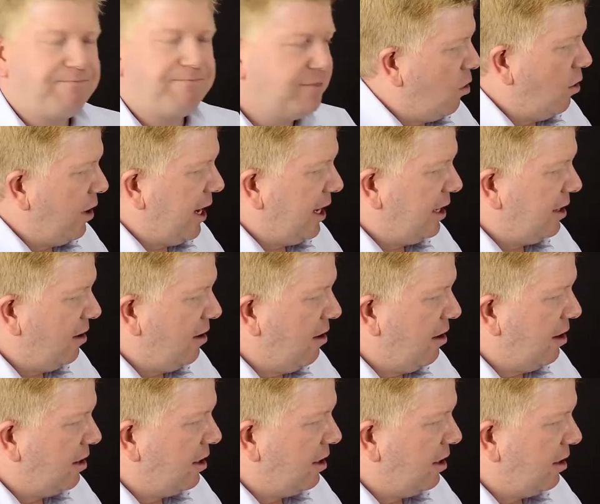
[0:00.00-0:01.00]
Your
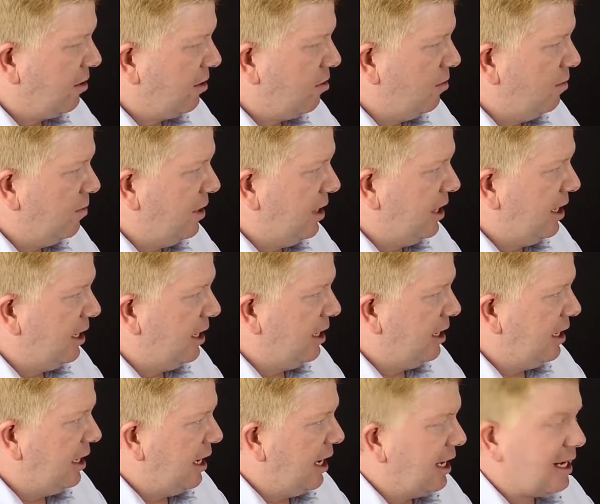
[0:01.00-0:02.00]
headline could
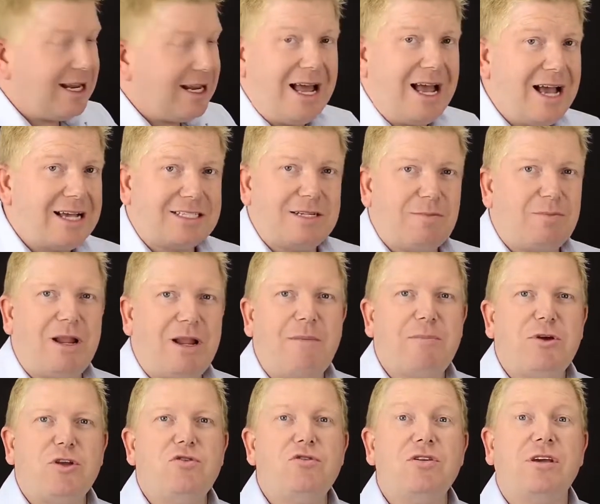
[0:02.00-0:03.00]
be, at last, a
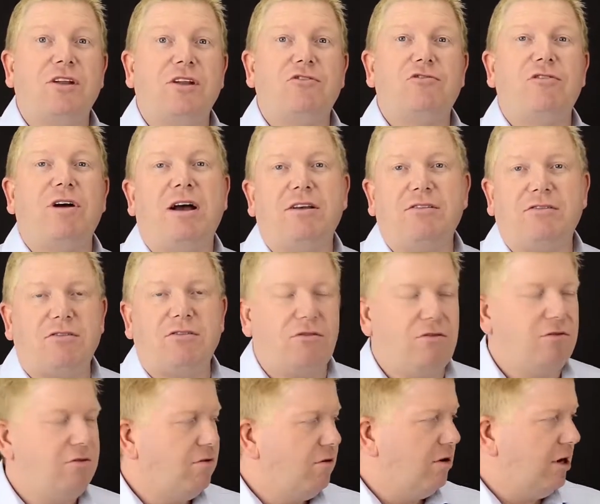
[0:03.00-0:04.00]
plumber you can trust,
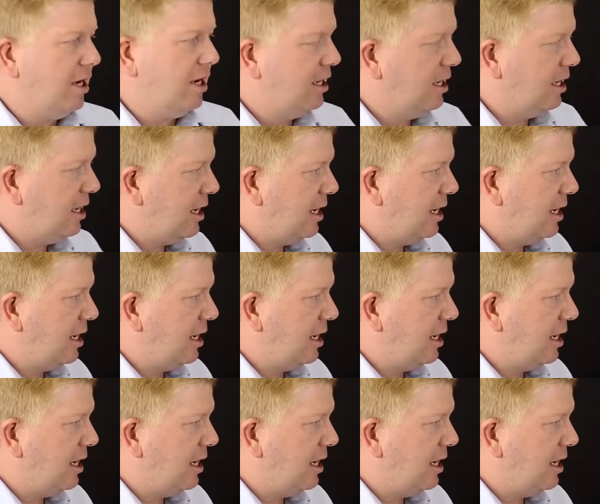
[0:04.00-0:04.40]
or